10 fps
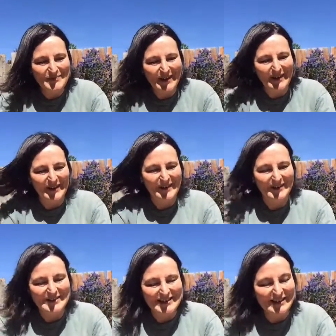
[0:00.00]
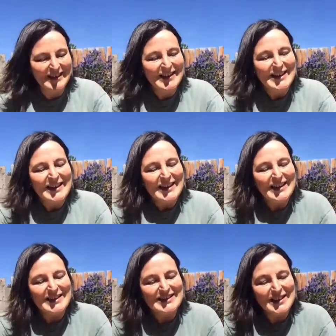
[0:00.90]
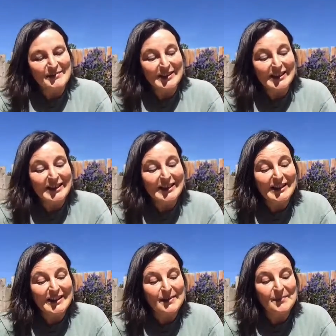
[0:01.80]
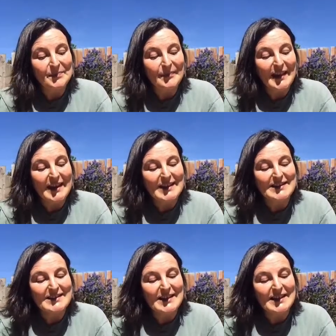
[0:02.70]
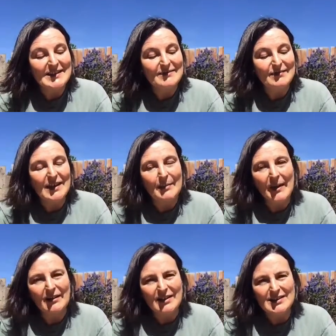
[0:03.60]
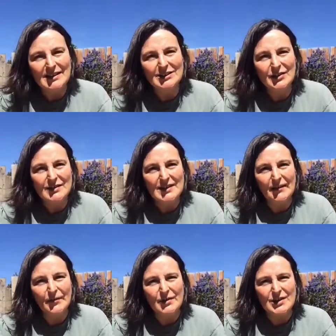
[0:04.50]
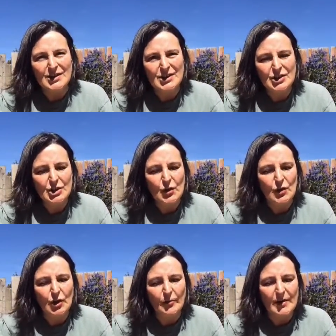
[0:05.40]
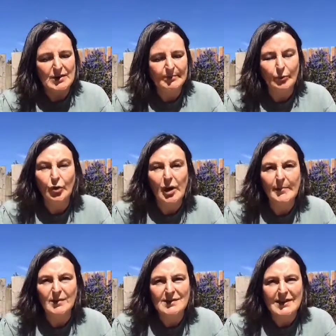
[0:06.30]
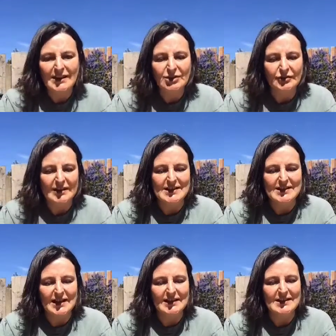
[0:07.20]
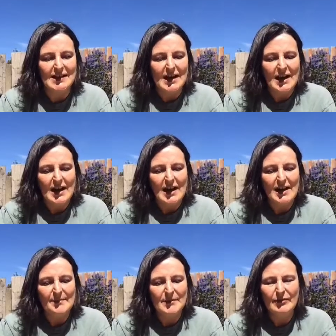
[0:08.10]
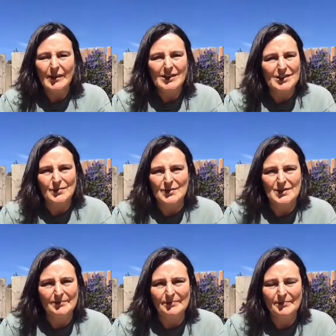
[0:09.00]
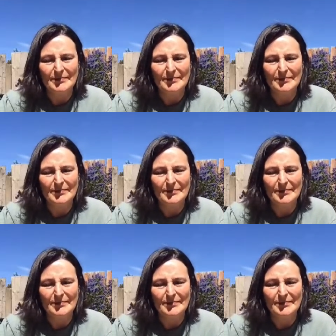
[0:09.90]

playing across the table here, is really about teaching yourself not to stoke your most primal danger instincts. You really just want to,